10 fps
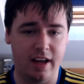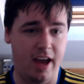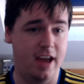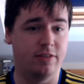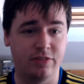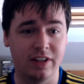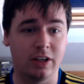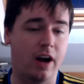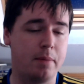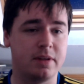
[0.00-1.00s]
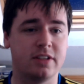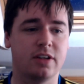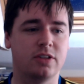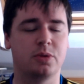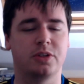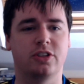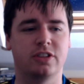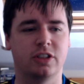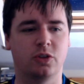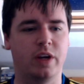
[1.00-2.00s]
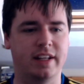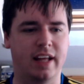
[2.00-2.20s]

a filler episode to a certain degree,